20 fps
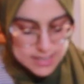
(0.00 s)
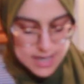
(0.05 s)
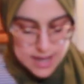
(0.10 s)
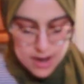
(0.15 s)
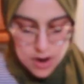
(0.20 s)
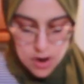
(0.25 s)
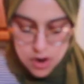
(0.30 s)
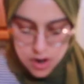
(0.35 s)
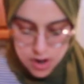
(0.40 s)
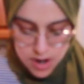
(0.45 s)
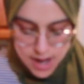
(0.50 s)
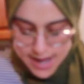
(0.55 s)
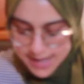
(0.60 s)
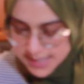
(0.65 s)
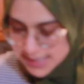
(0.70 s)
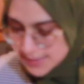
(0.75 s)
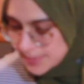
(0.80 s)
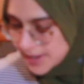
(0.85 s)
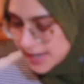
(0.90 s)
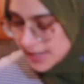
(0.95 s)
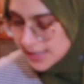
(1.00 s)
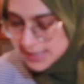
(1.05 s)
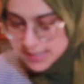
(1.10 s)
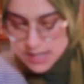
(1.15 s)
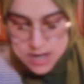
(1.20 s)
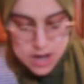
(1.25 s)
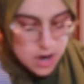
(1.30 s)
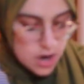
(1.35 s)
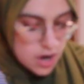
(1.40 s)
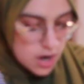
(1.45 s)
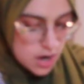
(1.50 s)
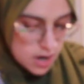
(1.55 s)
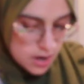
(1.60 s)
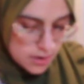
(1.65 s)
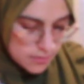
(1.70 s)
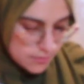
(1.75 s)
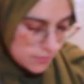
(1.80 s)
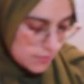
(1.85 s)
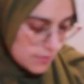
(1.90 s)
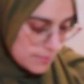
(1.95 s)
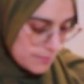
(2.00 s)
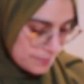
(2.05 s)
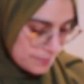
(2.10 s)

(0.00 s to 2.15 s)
get all aspects of